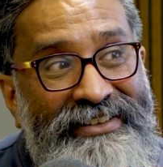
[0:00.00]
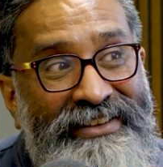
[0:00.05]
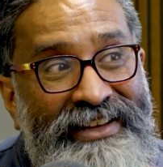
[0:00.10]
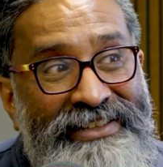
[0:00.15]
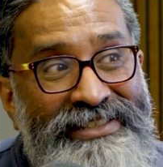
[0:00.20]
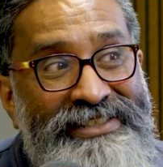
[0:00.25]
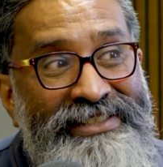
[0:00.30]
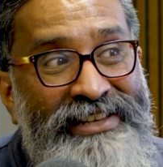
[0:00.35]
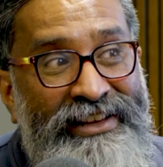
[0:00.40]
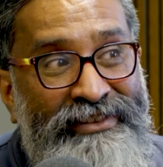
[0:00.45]

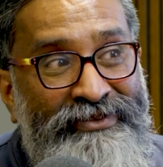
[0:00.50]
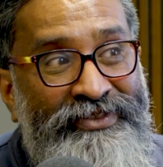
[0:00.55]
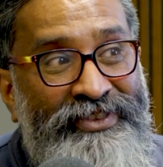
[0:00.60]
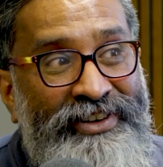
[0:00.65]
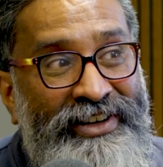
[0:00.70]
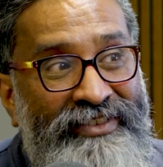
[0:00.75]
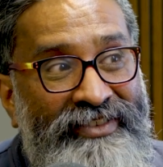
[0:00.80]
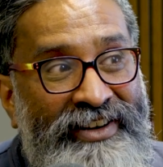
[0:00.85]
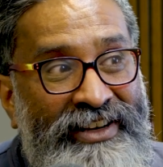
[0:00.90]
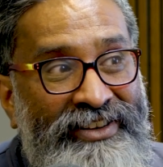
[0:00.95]
That's
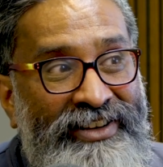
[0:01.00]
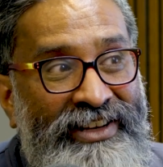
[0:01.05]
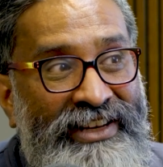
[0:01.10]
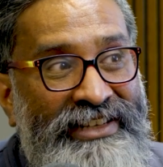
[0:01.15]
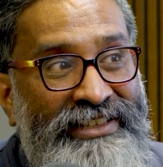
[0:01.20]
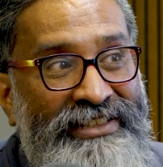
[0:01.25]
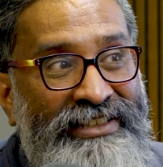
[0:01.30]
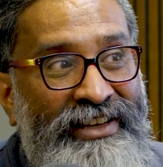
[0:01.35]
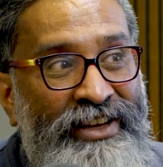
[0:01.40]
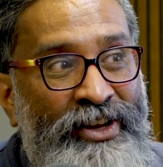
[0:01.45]

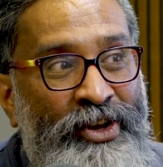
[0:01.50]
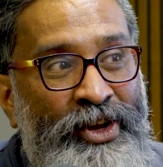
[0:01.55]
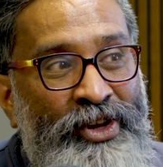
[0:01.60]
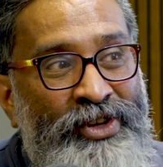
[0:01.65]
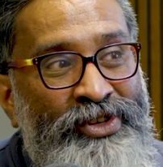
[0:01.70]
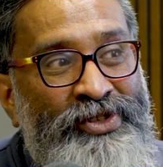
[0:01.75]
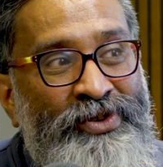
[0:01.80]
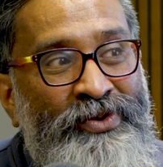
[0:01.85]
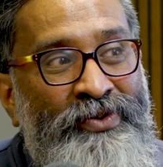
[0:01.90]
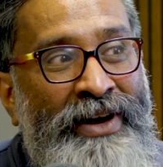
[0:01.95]
self-regulating.
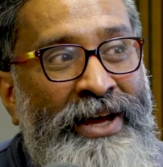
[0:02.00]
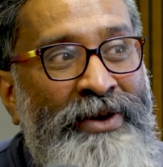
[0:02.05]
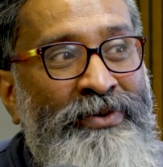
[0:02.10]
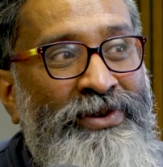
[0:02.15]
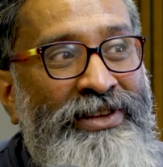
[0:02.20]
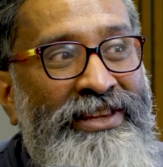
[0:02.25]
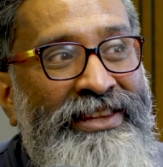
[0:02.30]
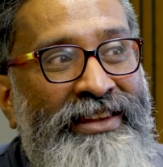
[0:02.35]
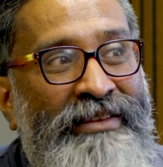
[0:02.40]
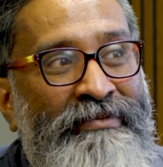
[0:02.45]
So why
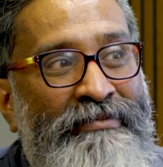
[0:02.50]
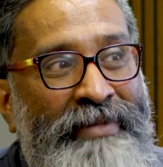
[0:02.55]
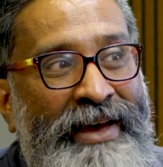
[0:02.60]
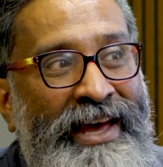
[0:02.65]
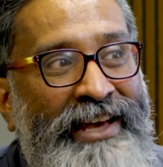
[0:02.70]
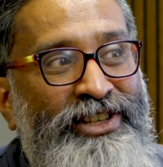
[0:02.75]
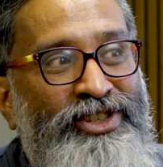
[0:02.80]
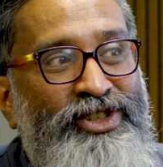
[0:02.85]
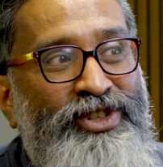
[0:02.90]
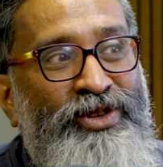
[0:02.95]
wouldn't the
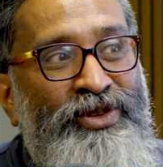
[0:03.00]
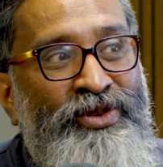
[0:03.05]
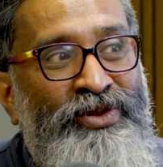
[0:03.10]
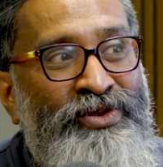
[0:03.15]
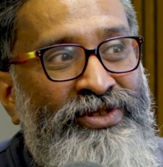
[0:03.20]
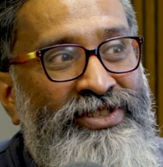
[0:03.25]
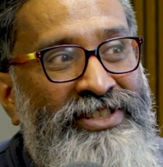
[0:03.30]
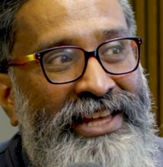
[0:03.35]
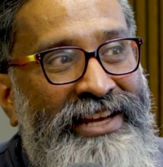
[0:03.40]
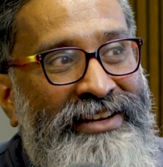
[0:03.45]
banks
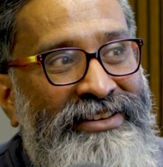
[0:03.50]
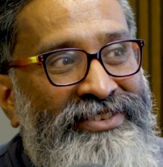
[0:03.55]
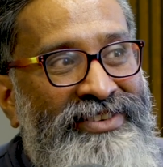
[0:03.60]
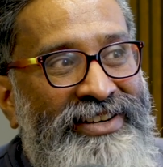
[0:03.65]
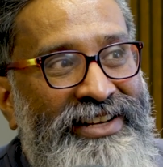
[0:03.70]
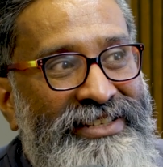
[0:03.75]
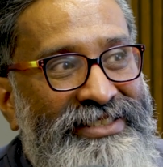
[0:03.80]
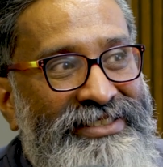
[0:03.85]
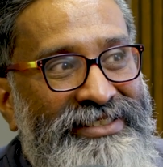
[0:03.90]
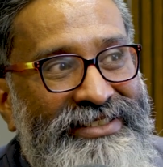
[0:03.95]
use that
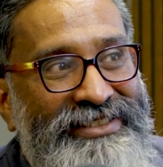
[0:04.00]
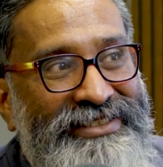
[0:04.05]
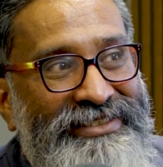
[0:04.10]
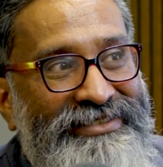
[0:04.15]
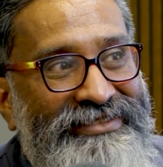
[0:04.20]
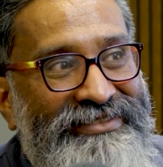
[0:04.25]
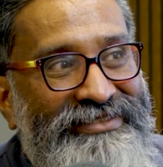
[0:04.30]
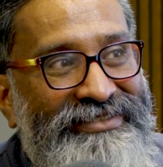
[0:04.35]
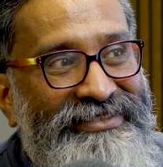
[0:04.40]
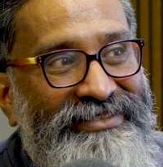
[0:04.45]
trust
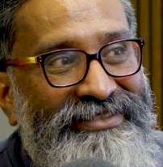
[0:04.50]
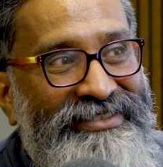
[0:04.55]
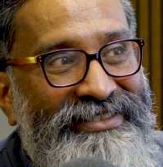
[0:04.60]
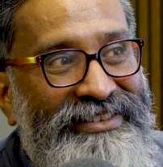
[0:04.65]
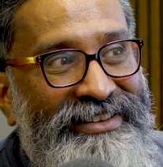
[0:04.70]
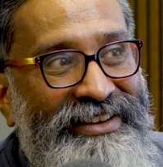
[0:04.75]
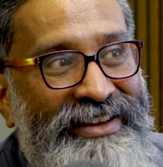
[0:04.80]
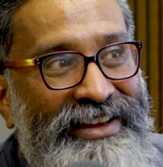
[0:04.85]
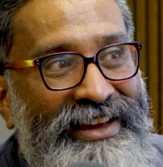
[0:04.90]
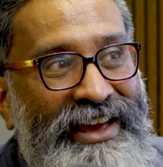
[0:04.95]

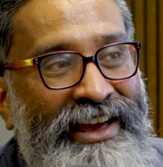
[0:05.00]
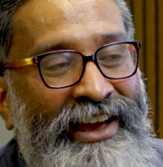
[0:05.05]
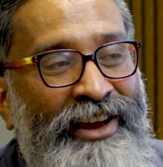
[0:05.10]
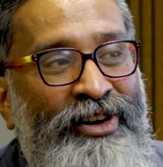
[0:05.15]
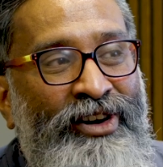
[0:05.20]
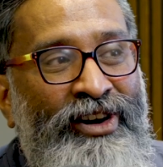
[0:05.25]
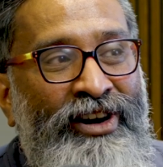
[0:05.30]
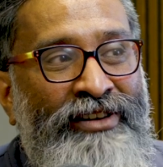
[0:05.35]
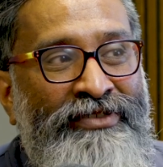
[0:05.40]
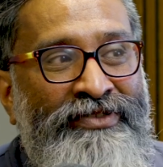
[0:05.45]
and
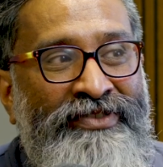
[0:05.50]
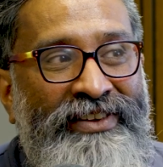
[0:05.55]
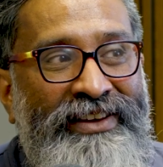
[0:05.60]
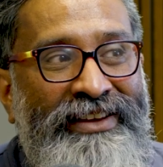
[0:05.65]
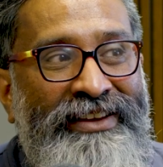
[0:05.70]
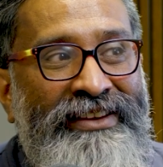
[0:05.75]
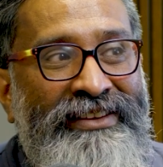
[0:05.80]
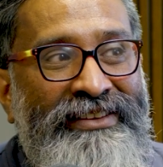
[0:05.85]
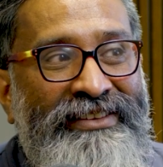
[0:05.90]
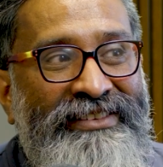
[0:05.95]

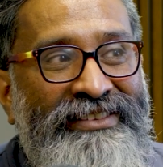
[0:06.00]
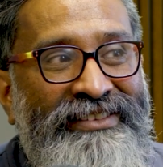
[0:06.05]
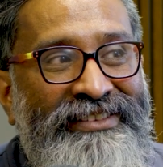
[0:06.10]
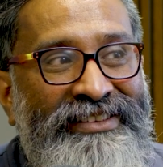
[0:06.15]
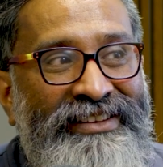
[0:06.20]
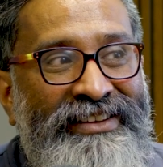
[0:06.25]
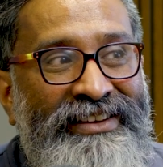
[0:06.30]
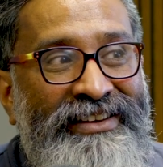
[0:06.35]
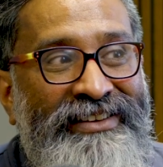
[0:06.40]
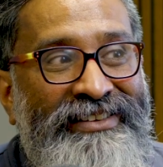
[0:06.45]
offer
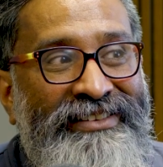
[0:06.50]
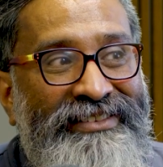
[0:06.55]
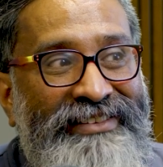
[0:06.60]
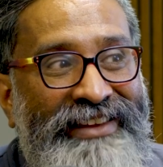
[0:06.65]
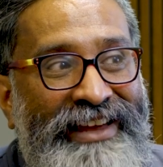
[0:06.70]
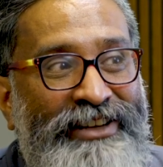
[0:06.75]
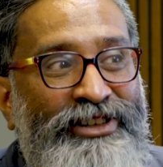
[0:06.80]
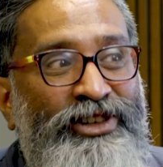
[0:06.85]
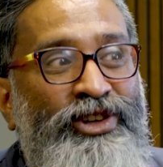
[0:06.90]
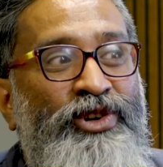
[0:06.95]

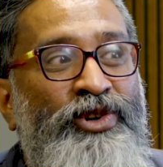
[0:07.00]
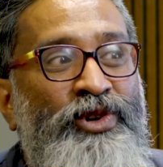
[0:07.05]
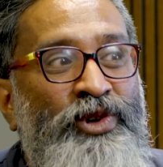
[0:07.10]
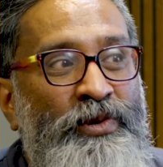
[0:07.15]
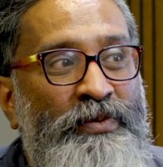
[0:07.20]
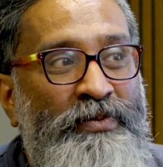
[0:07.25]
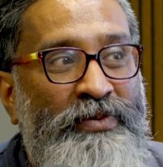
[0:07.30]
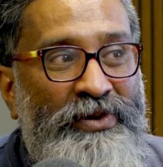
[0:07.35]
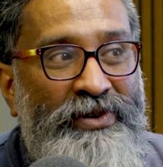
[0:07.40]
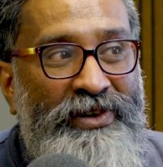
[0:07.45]
that
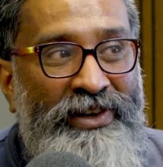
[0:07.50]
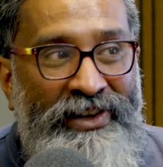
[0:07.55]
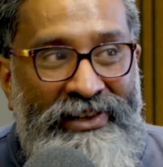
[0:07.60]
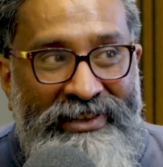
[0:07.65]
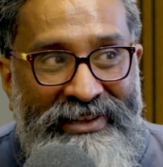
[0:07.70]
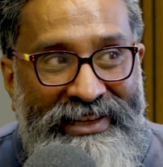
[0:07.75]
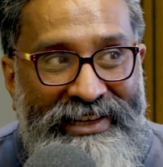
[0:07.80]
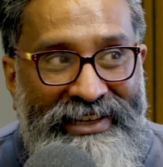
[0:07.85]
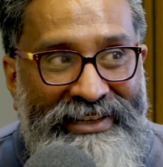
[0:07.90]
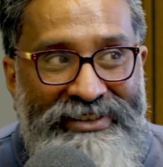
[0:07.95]
group,
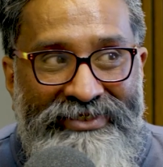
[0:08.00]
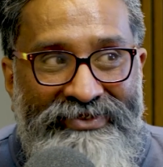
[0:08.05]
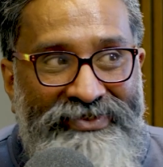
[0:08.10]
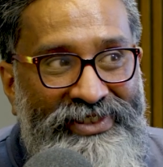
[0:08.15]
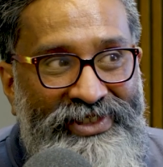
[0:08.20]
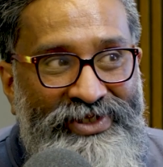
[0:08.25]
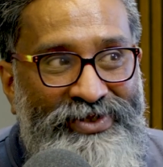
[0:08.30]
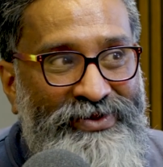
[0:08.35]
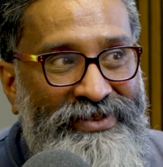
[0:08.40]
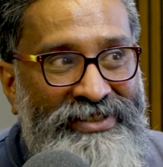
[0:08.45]
not the
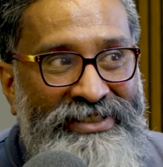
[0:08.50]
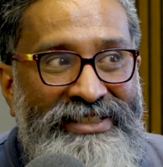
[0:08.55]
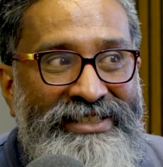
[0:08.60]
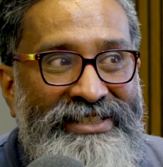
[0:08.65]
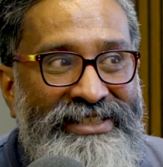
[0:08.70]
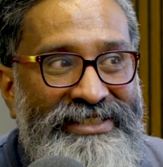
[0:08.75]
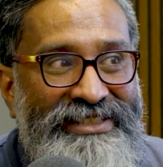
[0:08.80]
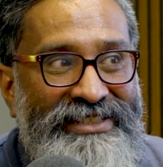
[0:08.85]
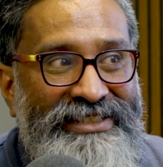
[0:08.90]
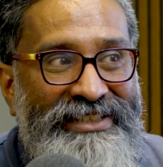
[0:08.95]

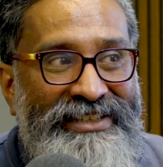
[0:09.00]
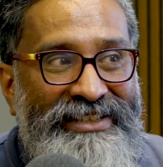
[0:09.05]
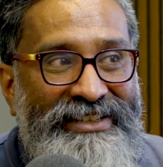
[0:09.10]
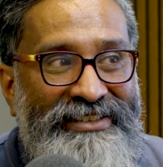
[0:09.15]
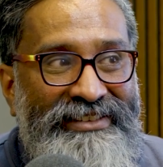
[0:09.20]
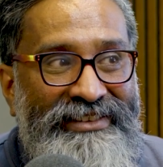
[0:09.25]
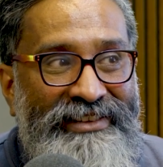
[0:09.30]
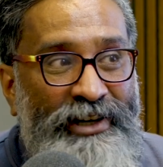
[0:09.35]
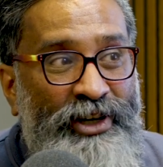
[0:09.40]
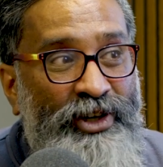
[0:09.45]
individuals,
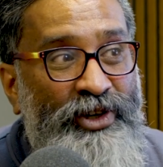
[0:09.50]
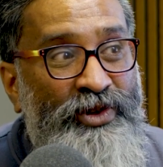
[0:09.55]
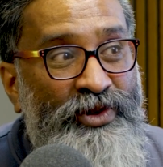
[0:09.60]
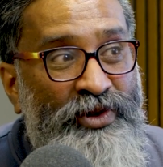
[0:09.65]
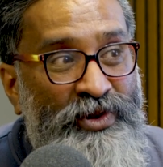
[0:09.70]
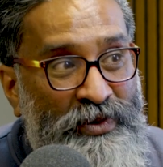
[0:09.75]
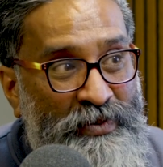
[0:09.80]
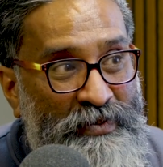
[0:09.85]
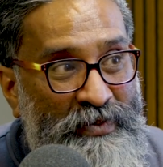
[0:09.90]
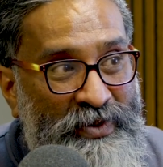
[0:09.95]
the
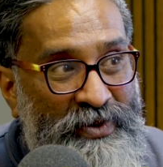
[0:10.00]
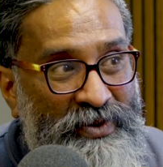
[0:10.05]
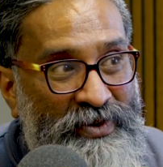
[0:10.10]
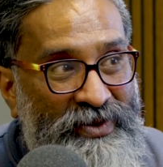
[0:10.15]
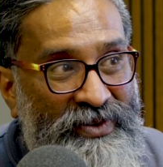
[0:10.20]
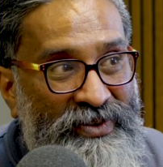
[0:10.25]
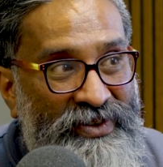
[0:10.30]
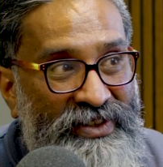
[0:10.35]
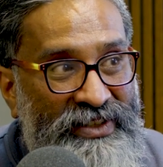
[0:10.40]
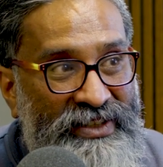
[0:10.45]
group,
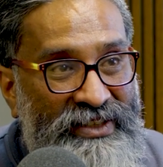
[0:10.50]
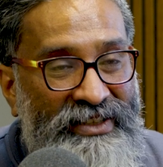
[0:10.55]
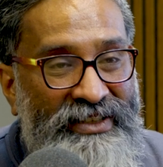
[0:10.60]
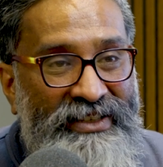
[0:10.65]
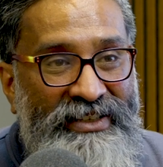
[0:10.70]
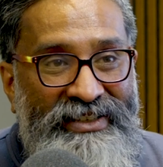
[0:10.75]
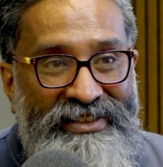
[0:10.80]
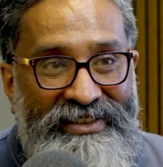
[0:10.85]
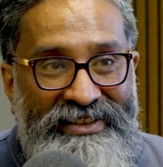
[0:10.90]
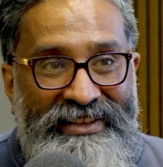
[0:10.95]

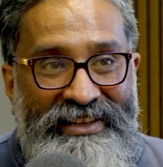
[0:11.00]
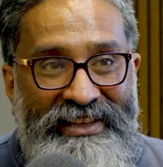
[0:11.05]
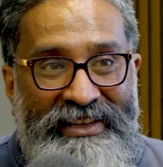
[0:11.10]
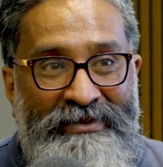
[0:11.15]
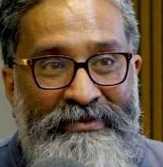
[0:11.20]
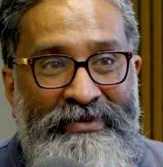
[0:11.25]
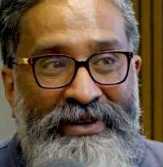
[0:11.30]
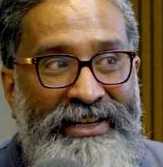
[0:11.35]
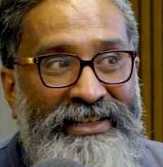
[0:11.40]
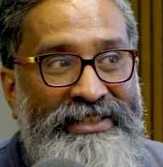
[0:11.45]
the
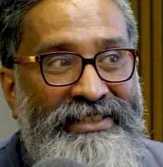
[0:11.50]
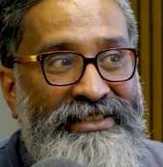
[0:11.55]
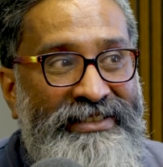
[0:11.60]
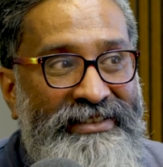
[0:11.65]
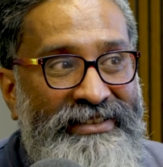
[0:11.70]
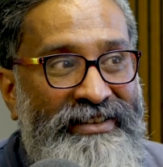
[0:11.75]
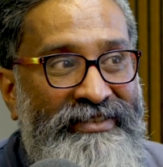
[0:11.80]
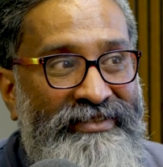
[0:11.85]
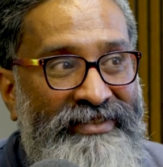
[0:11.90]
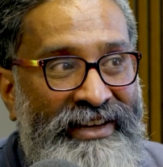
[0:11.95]

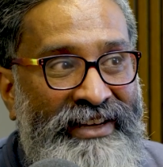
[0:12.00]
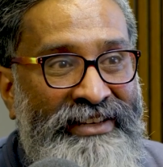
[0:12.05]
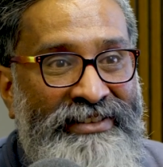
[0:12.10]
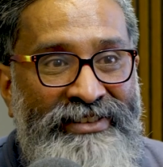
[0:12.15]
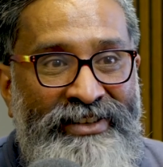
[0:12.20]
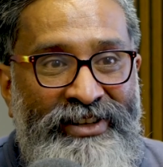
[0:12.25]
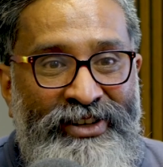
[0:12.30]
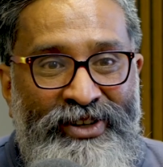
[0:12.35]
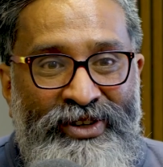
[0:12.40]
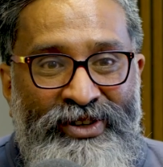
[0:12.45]
ability, right,
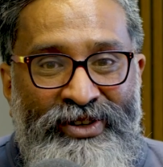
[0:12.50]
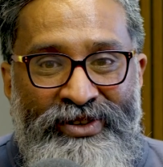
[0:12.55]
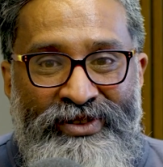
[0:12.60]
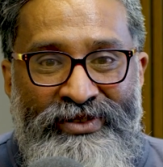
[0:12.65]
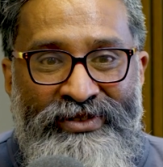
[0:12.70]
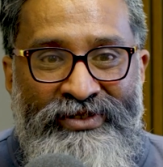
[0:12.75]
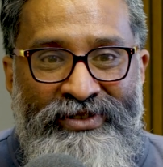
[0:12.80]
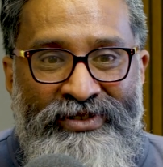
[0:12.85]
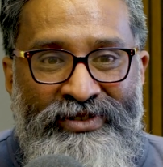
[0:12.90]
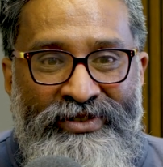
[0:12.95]

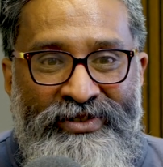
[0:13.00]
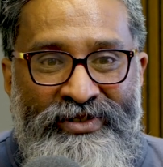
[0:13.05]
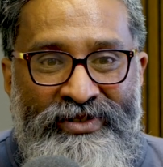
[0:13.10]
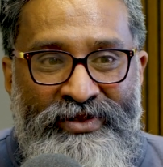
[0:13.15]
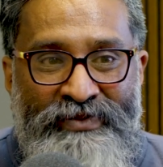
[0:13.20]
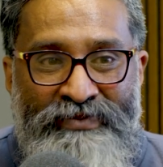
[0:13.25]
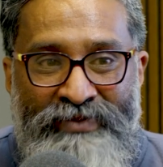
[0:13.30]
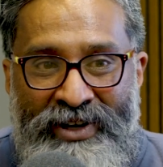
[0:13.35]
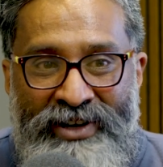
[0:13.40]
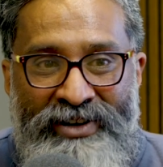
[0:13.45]

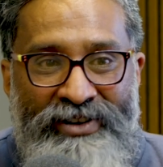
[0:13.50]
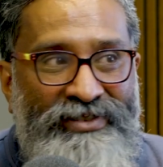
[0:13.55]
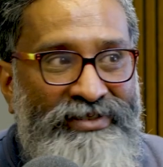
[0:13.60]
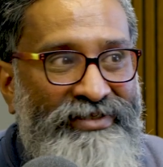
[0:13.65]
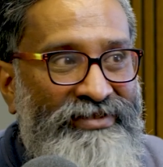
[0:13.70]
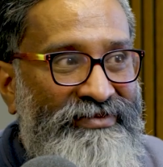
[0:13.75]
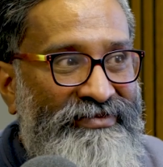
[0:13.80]
to borrow?